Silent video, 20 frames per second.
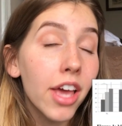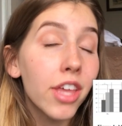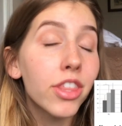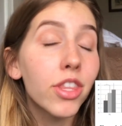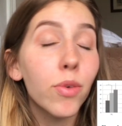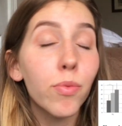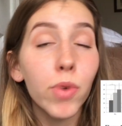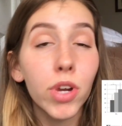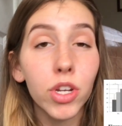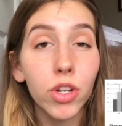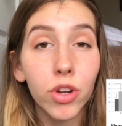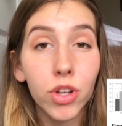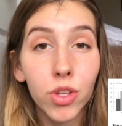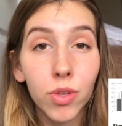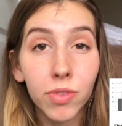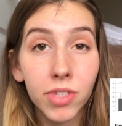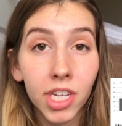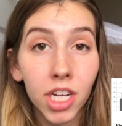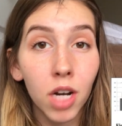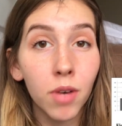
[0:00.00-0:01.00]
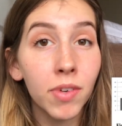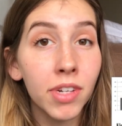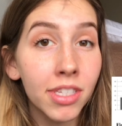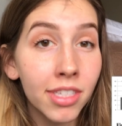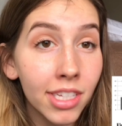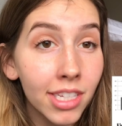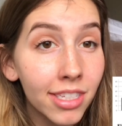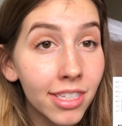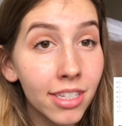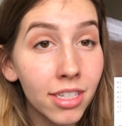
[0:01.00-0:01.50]
than when you're using a
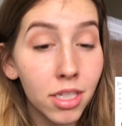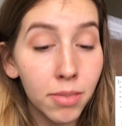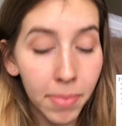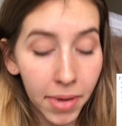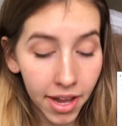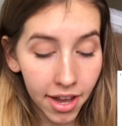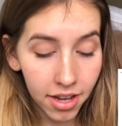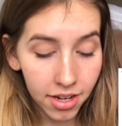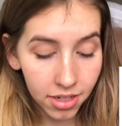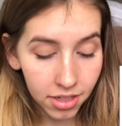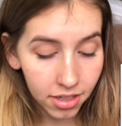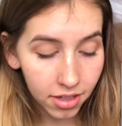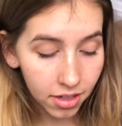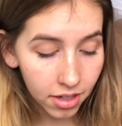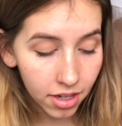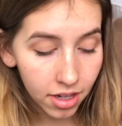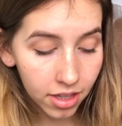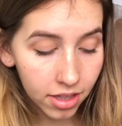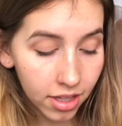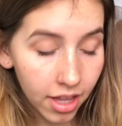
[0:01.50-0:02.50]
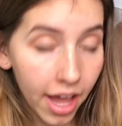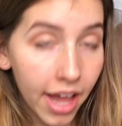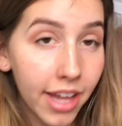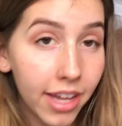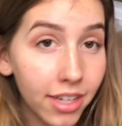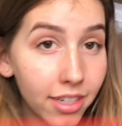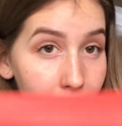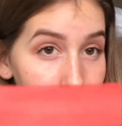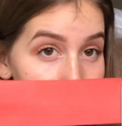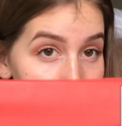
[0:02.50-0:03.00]
resistance band,
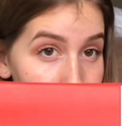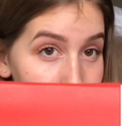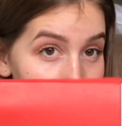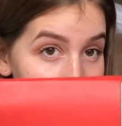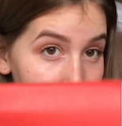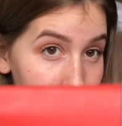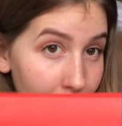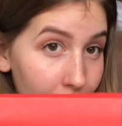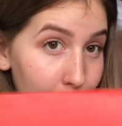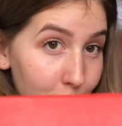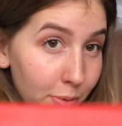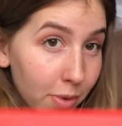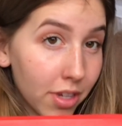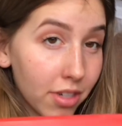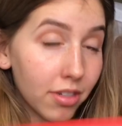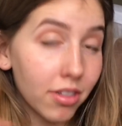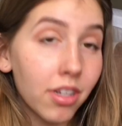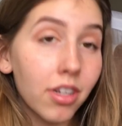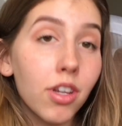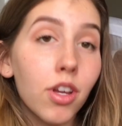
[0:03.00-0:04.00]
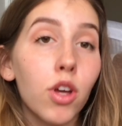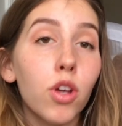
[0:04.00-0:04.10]
like this one.